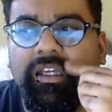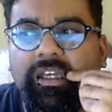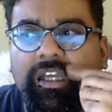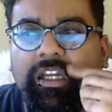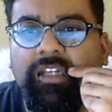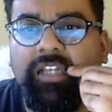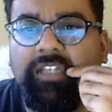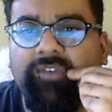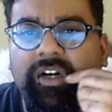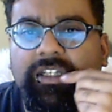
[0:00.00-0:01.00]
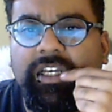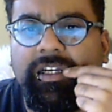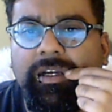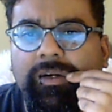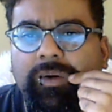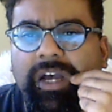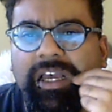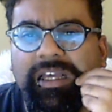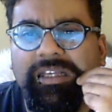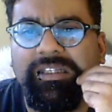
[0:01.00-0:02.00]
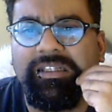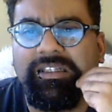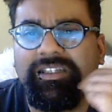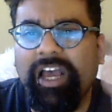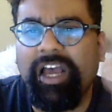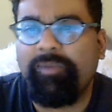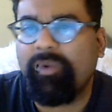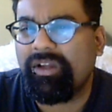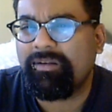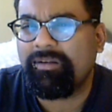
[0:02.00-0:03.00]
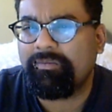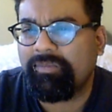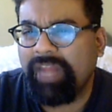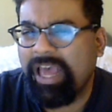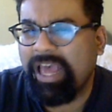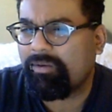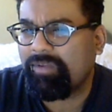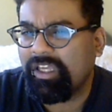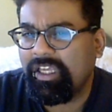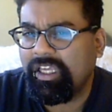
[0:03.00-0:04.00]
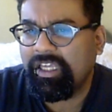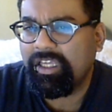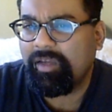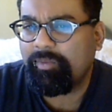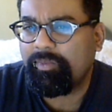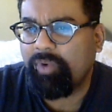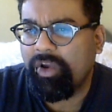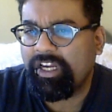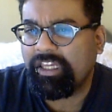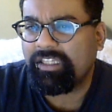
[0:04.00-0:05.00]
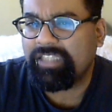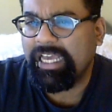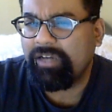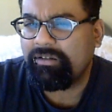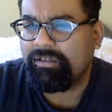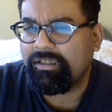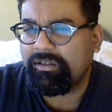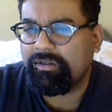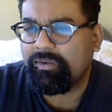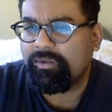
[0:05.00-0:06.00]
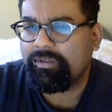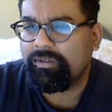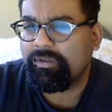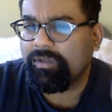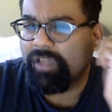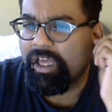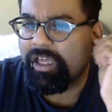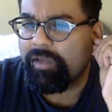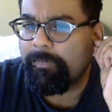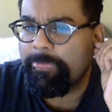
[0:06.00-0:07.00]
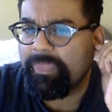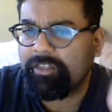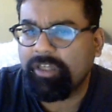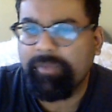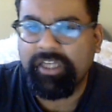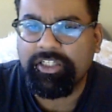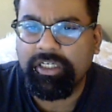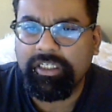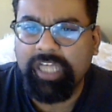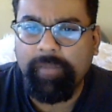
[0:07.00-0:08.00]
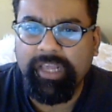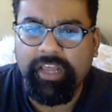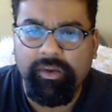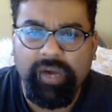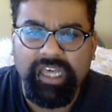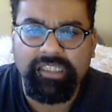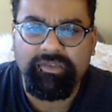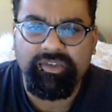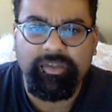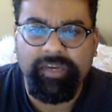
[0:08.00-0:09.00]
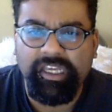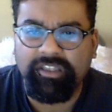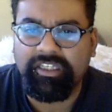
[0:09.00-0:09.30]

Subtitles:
As far as I know, I'm the one now pointing this out. So I'm not sure. Tell me otherwise if somebody else